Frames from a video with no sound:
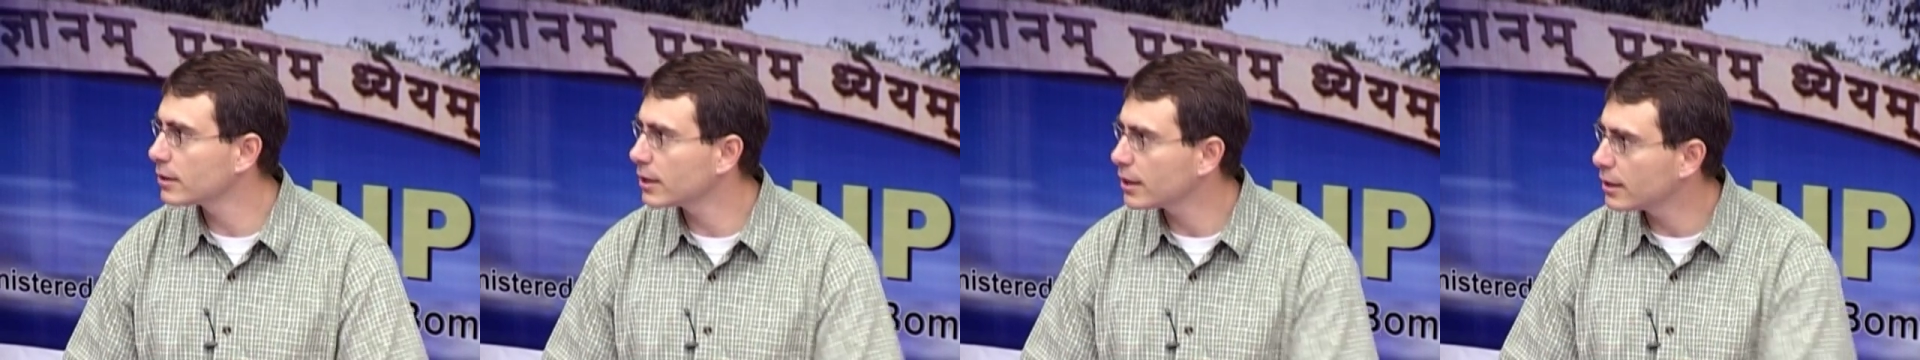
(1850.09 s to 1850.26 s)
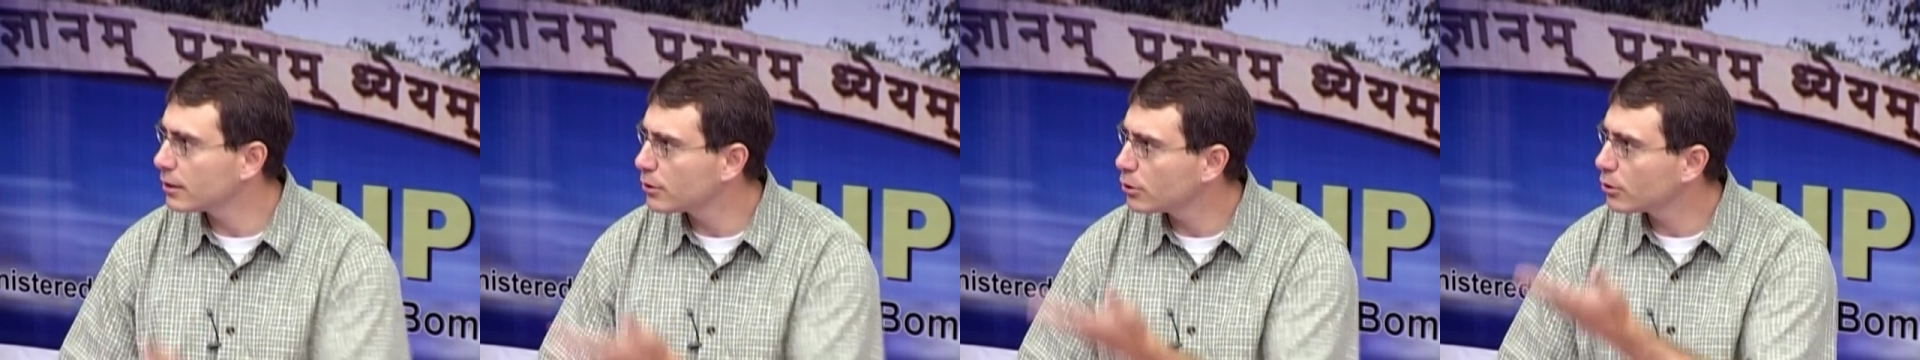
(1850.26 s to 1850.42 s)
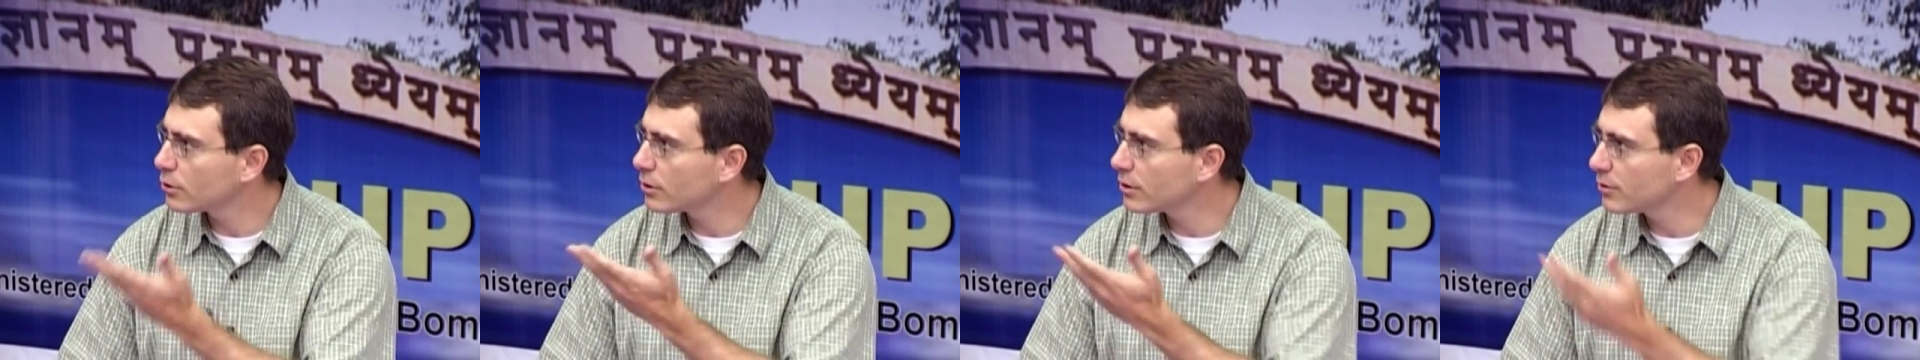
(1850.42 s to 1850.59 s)

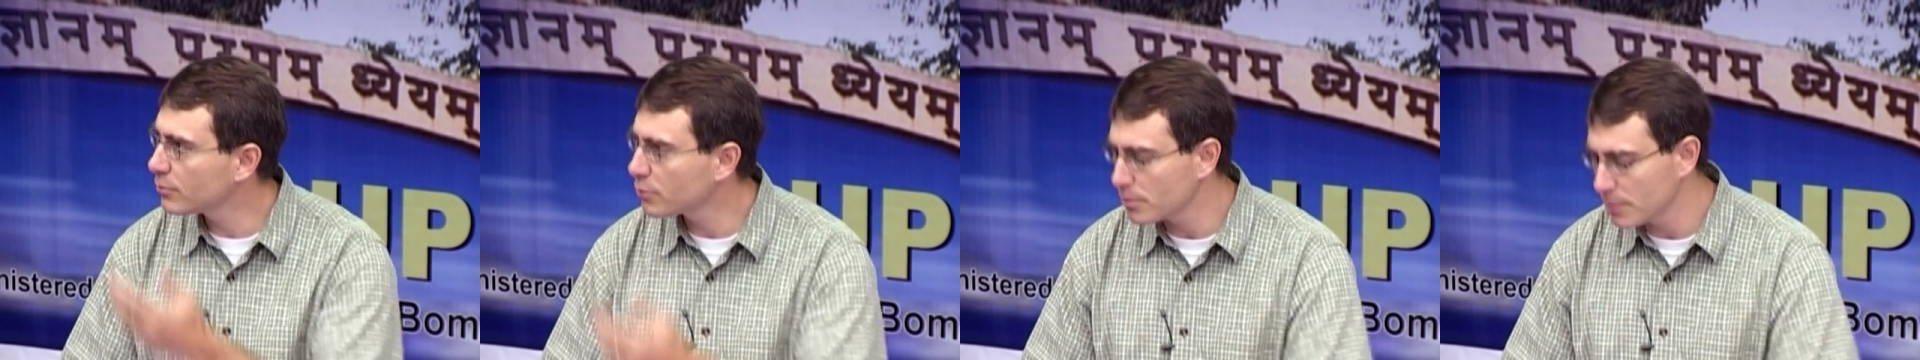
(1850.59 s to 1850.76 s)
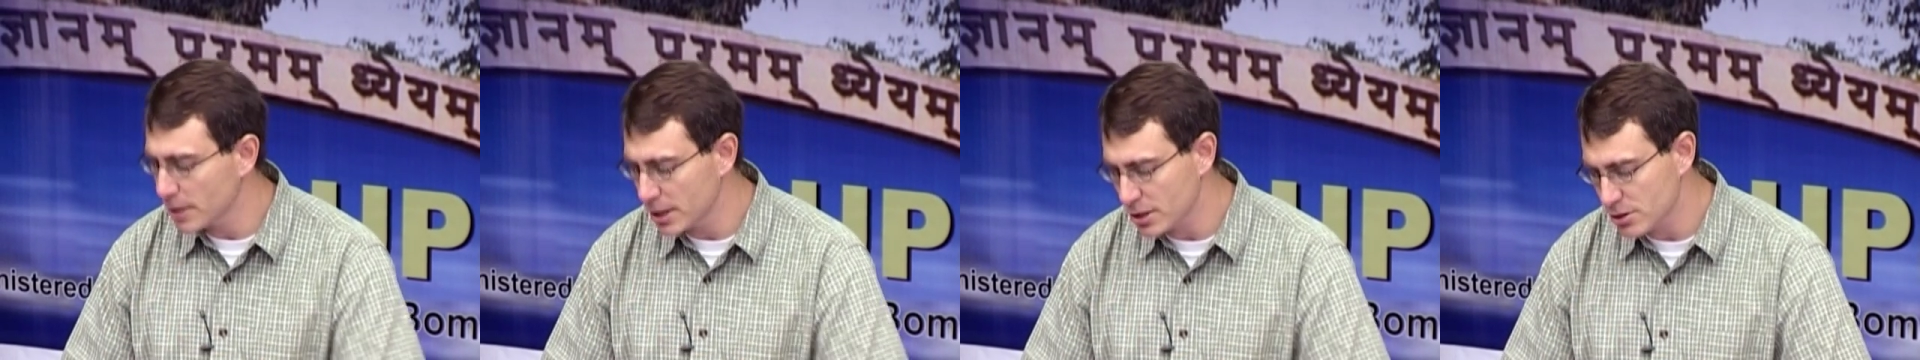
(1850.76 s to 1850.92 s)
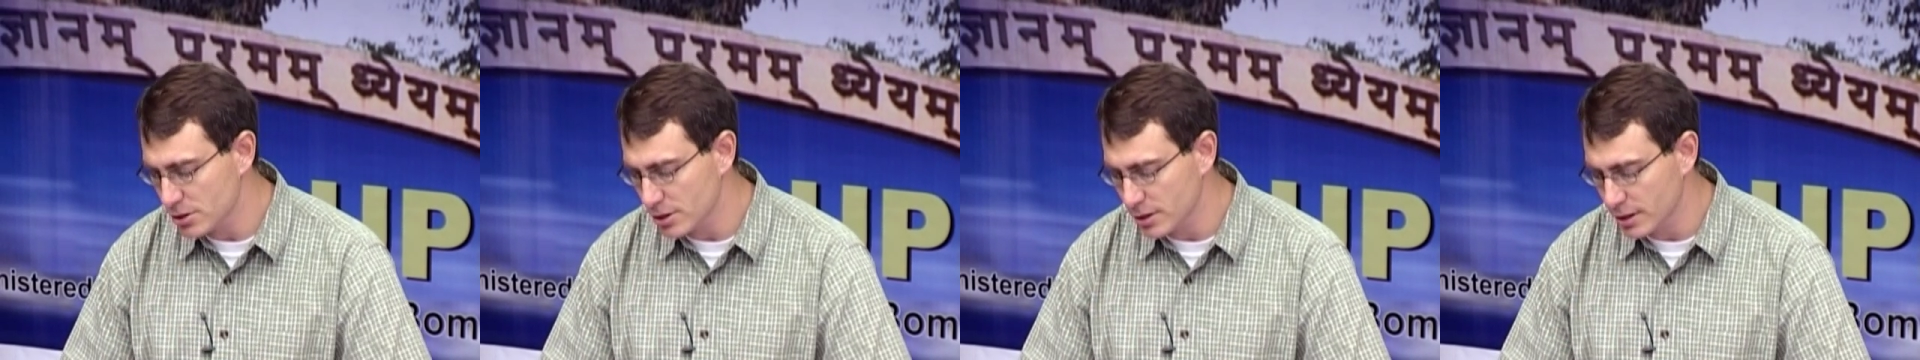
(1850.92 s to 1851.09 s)
in your
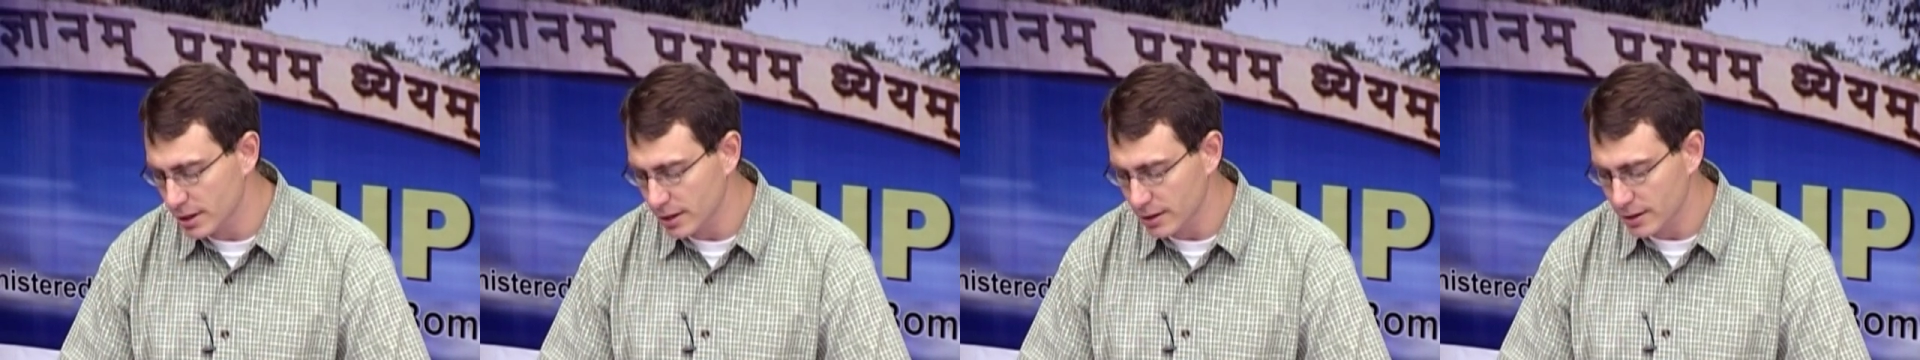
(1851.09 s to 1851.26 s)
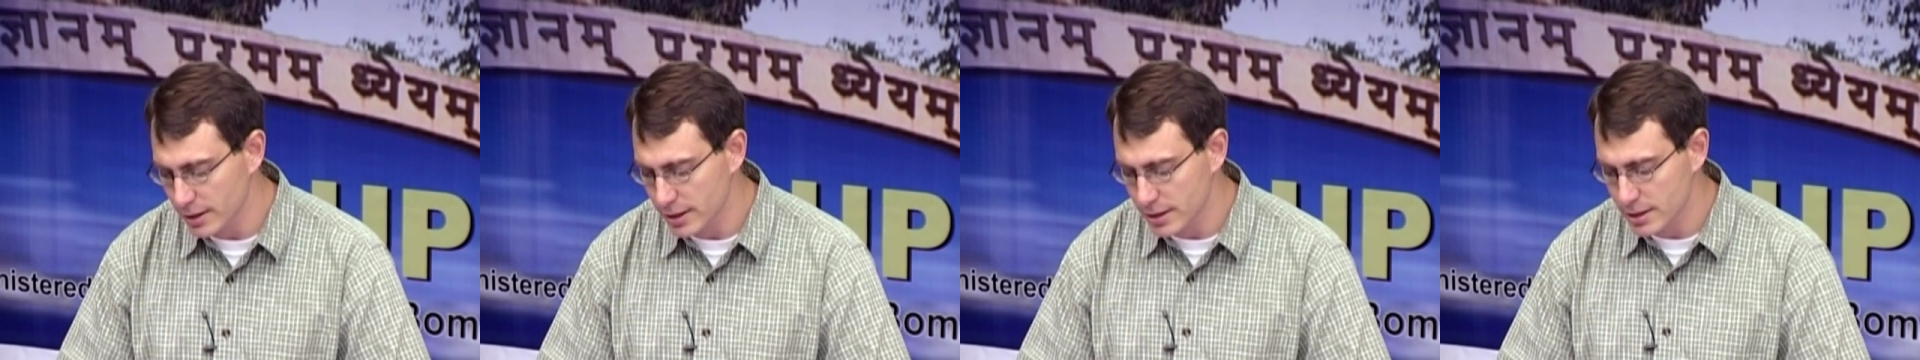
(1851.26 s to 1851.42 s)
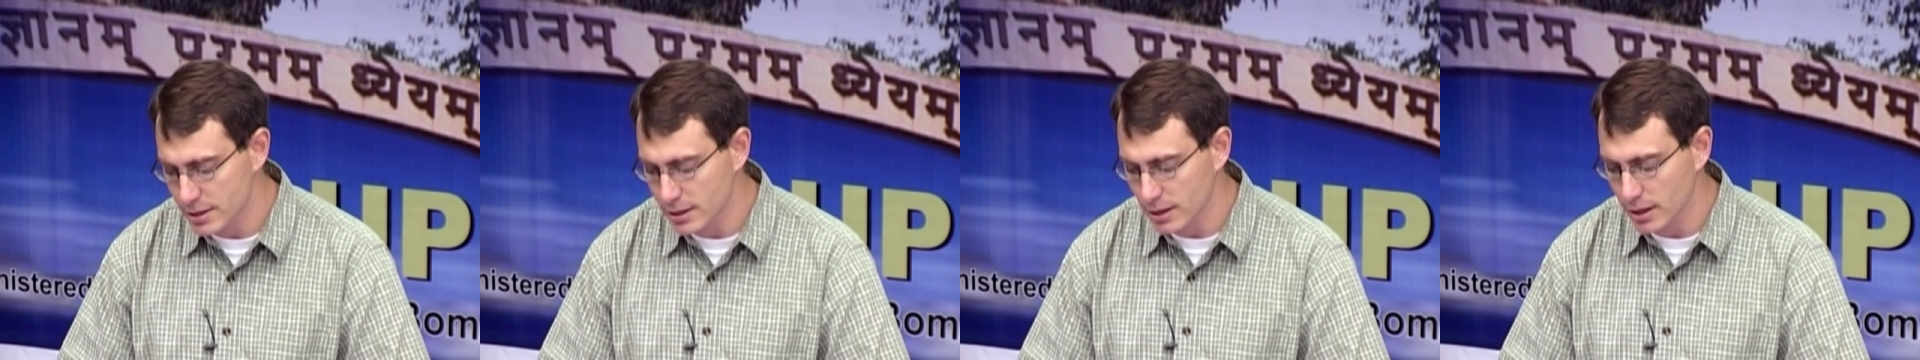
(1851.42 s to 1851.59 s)
information
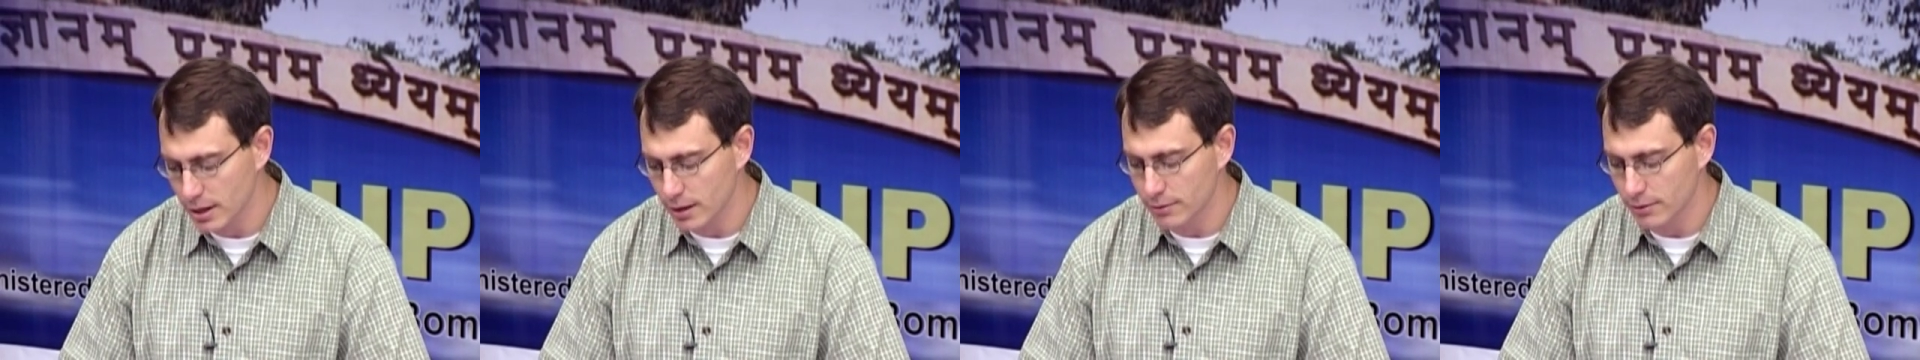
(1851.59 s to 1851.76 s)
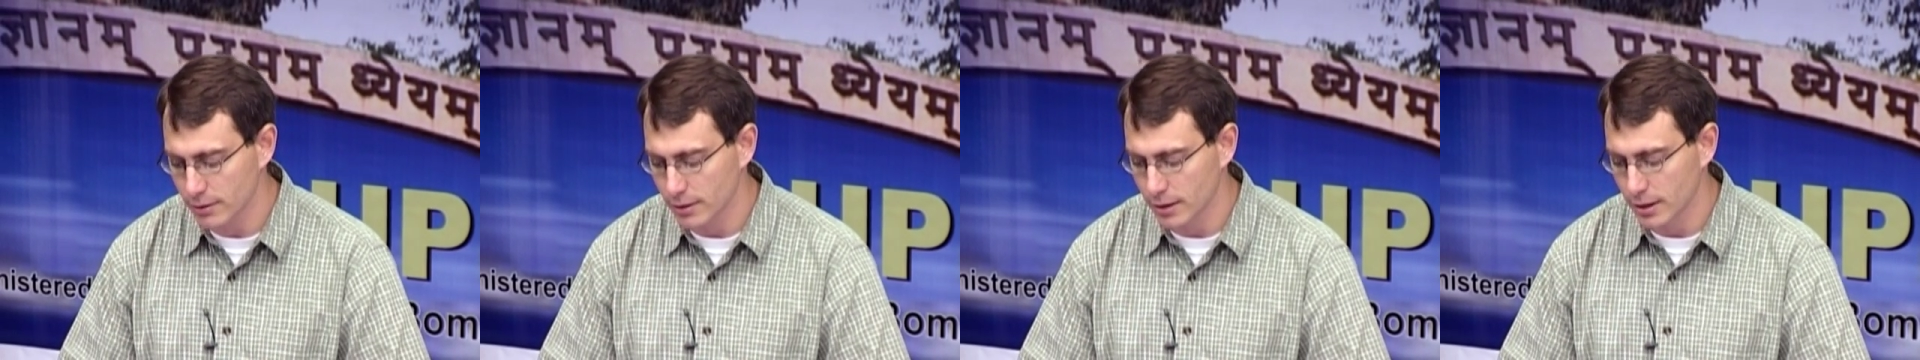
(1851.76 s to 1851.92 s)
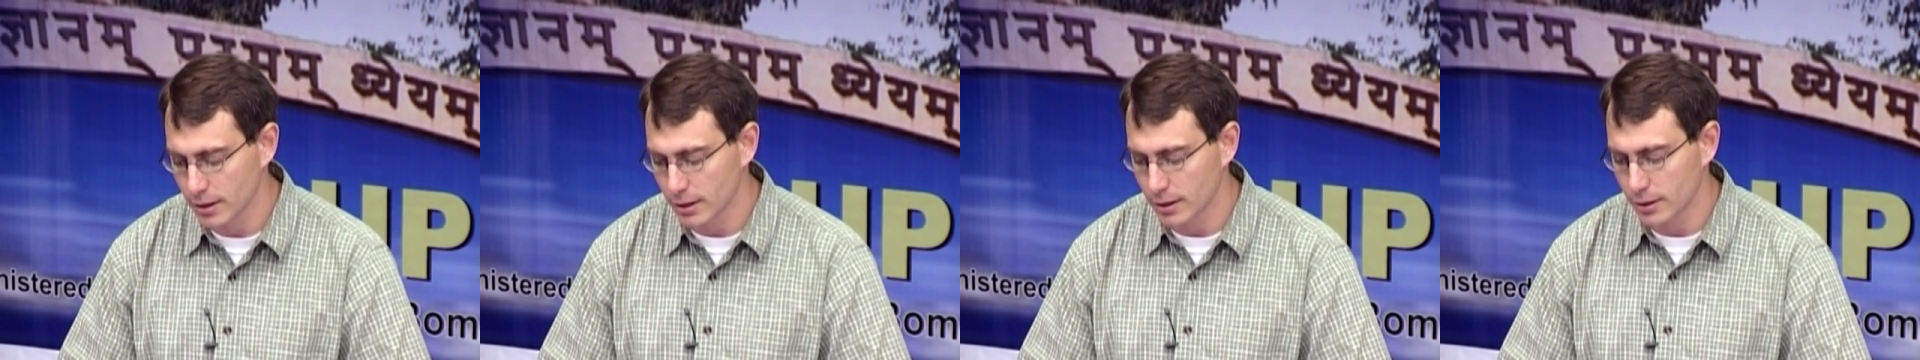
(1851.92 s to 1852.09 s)
theory
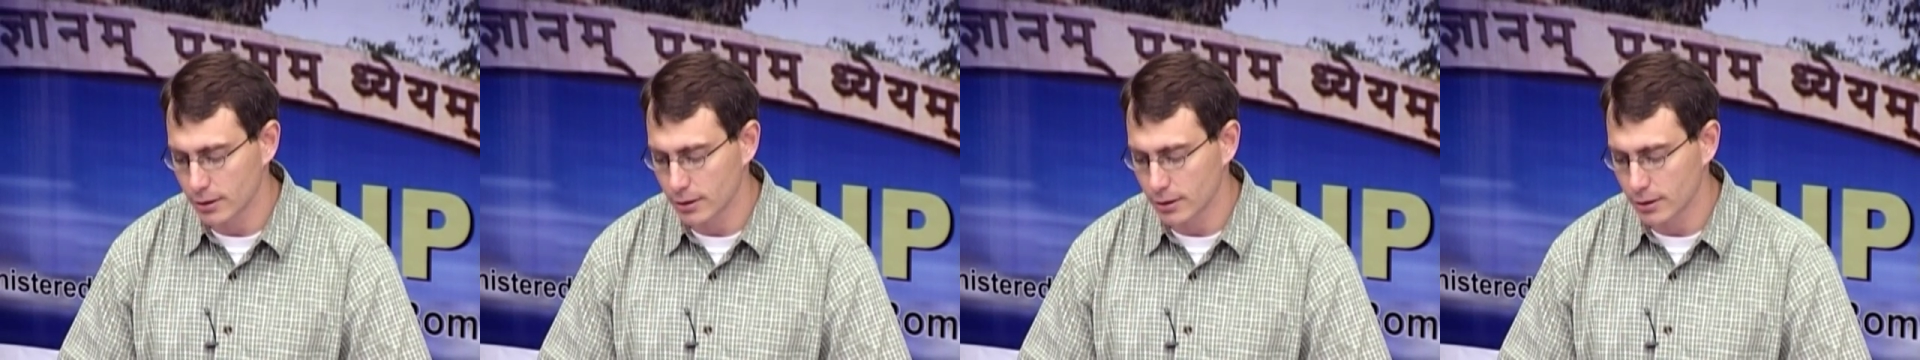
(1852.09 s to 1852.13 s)
stuff,